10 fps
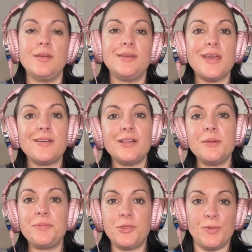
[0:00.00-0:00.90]
Now,
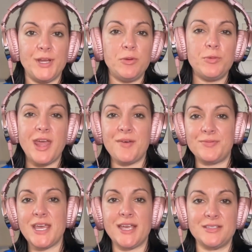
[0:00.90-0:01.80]
clip 3 would have
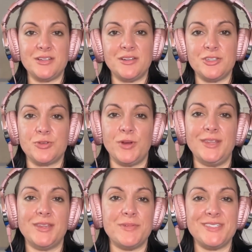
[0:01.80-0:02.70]
text on the
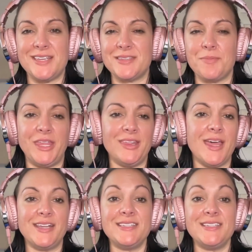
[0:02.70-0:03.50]
screen that would say something like,